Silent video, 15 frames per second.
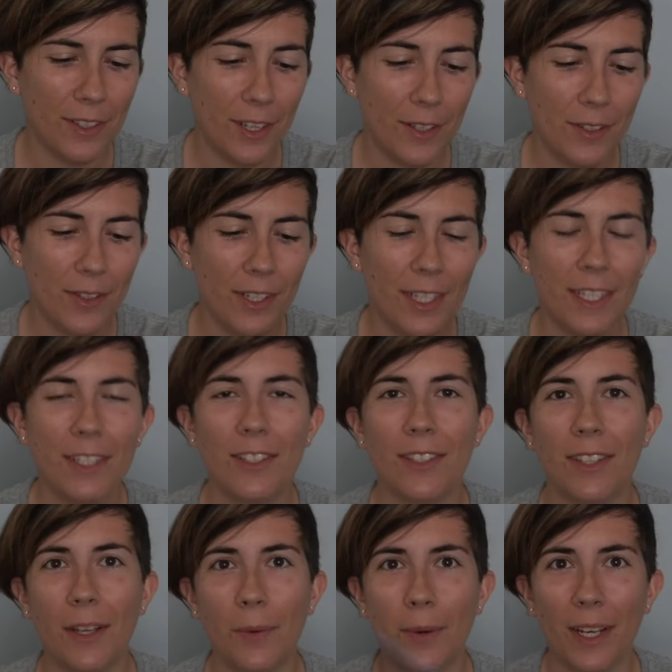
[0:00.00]
So I was really
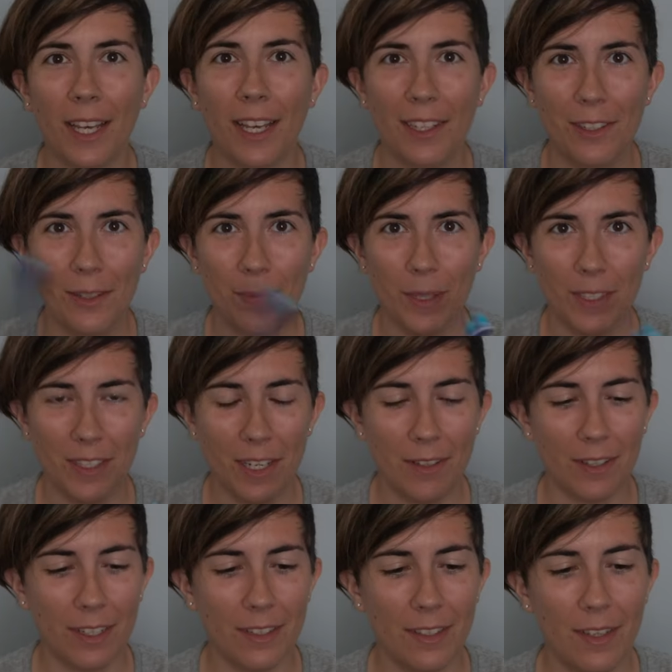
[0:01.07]
interested in what kind of toothbrush they were
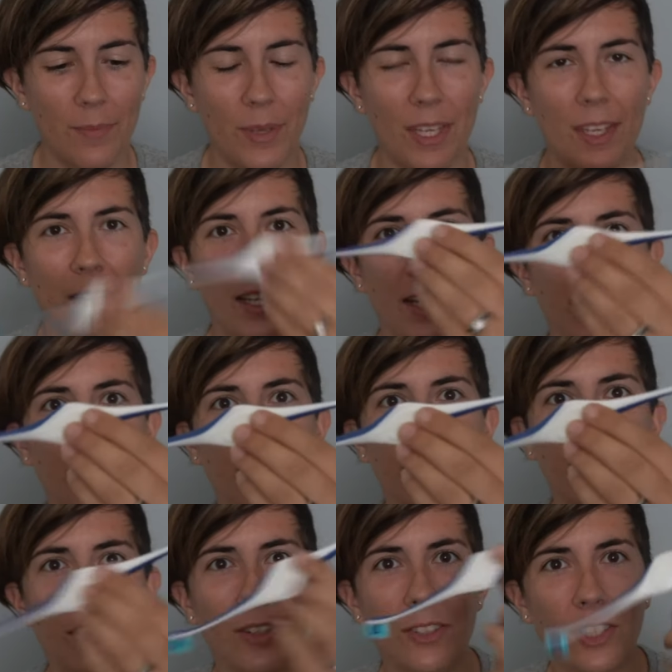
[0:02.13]
gonna send me.
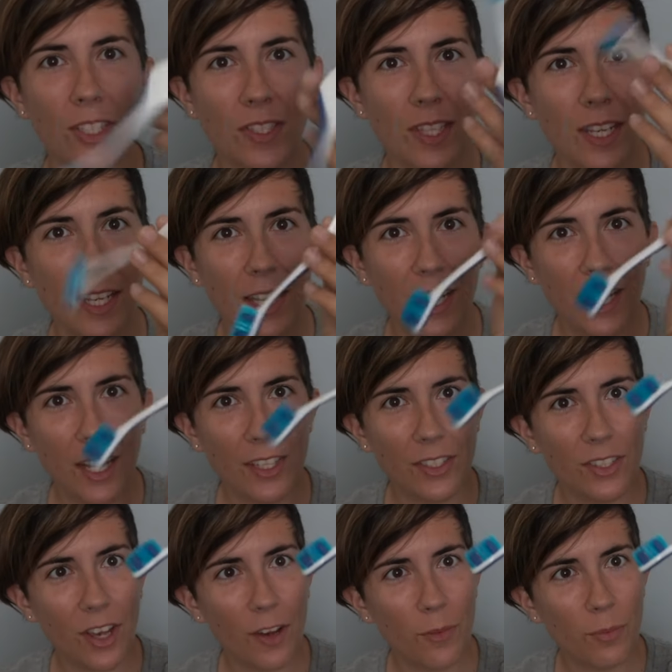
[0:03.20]
So it's just a
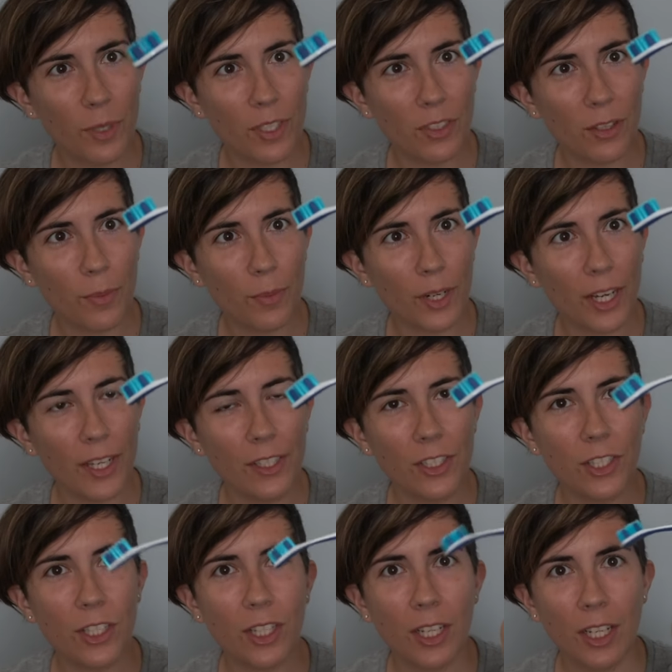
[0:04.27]
soft bristle
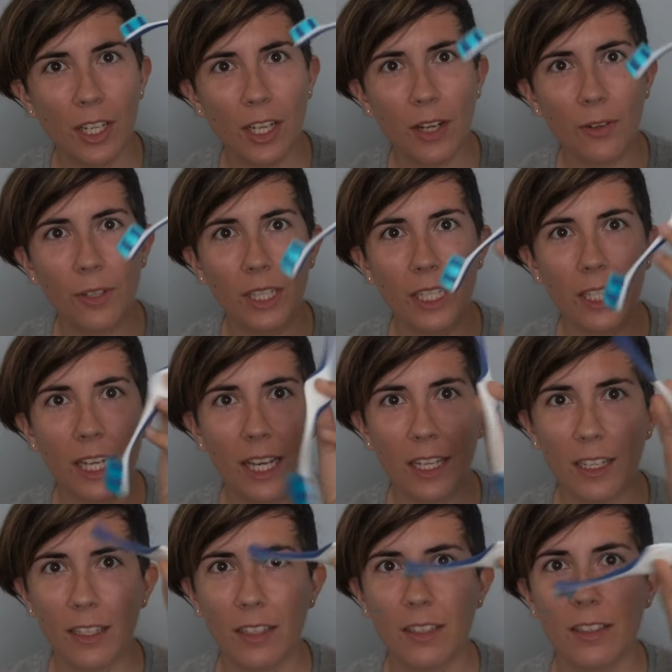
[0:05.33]
brush, really
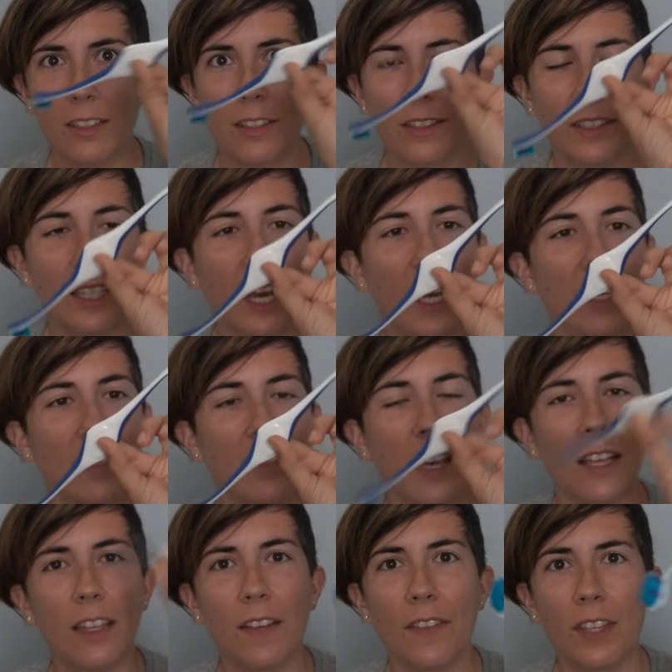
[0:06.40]
nice.
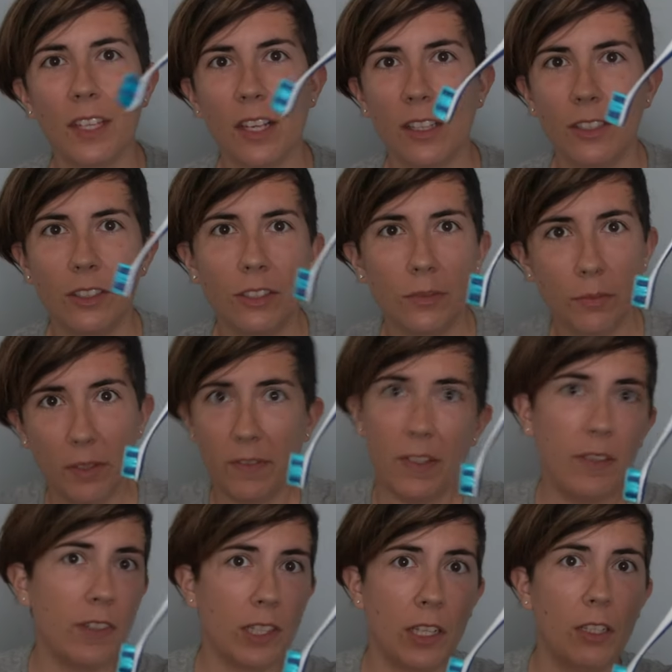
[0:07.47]
I love the colors. My
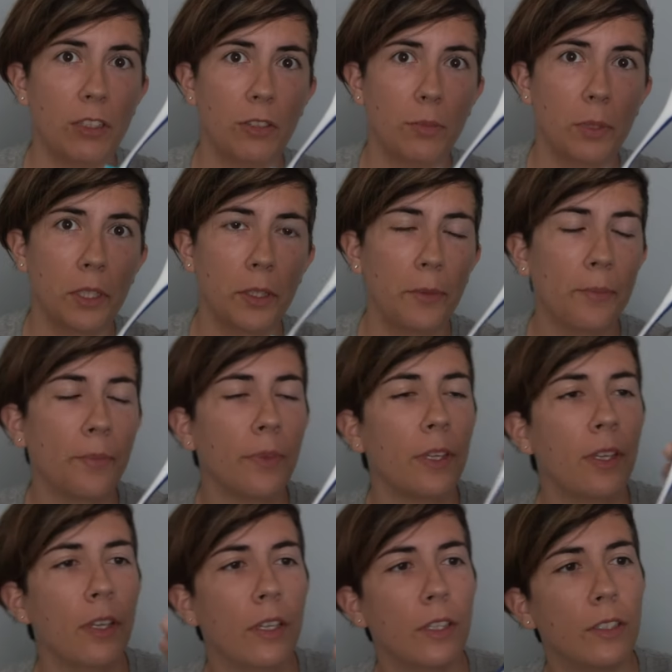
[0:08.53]
favorite color is blue.
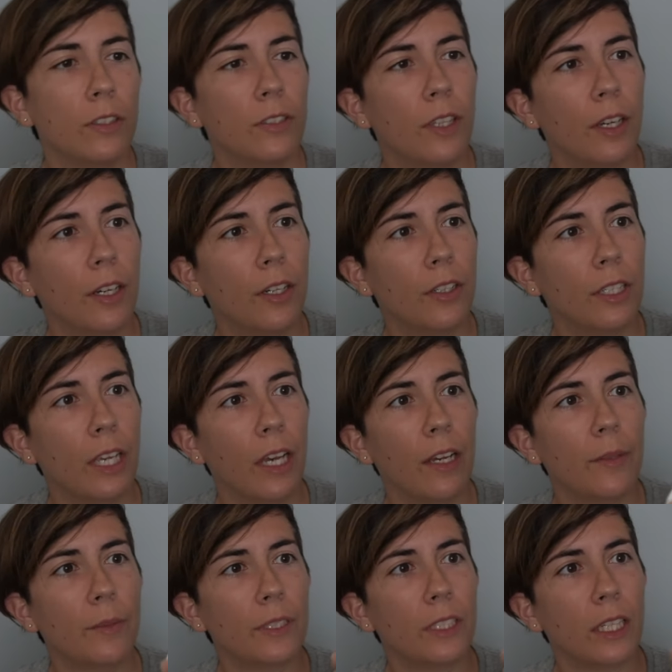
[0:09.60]
So yeah,
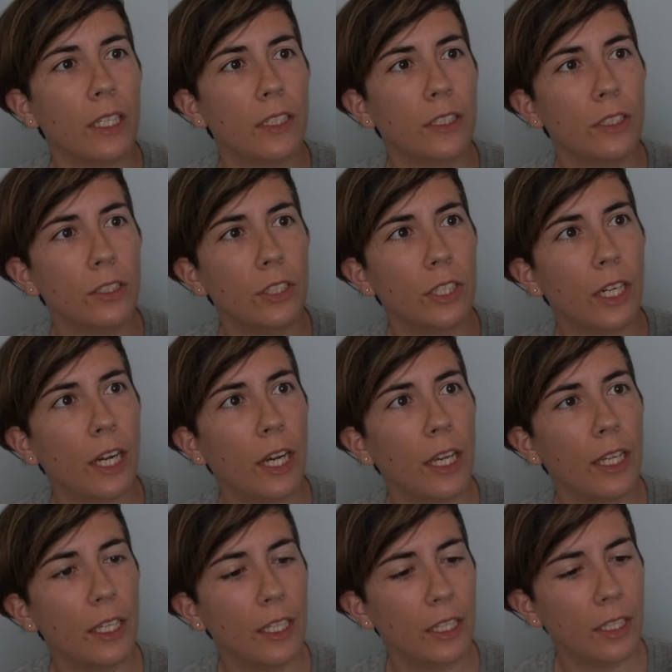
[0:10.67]
I'm excited to
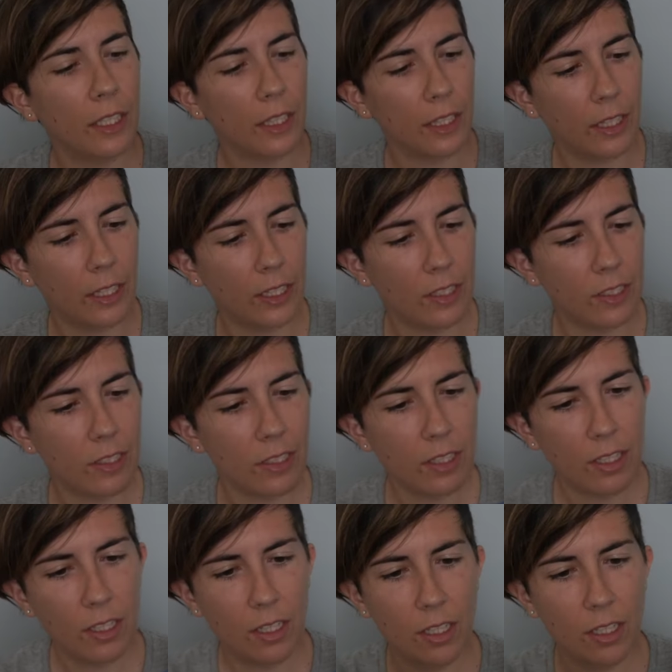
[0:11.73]
try this.